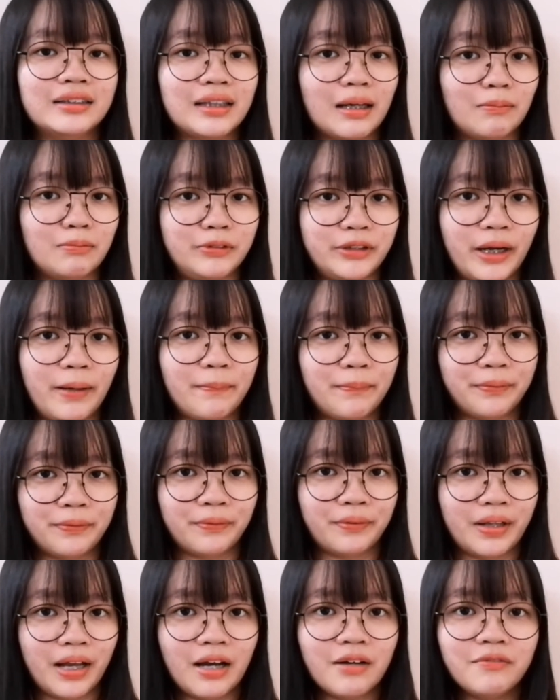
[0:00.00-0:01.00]
subject
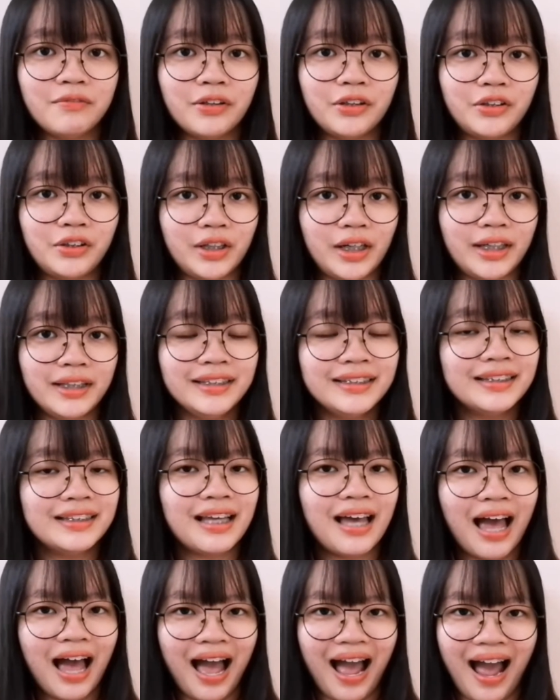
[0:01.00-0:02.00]
pronoun which is
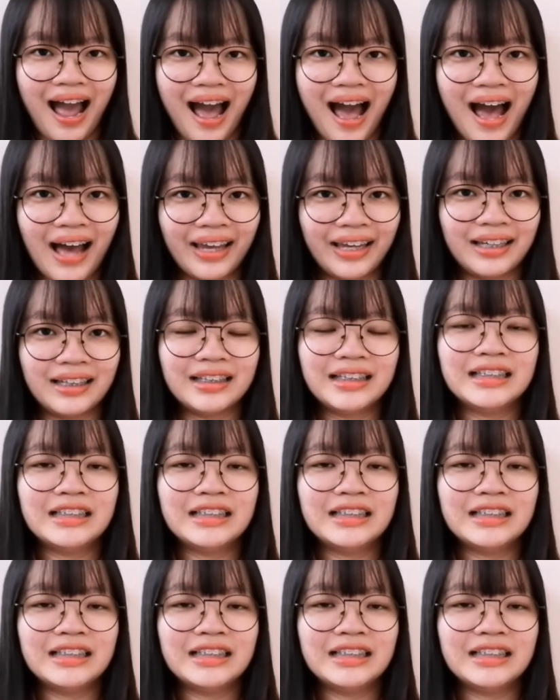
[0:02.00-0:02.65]
I.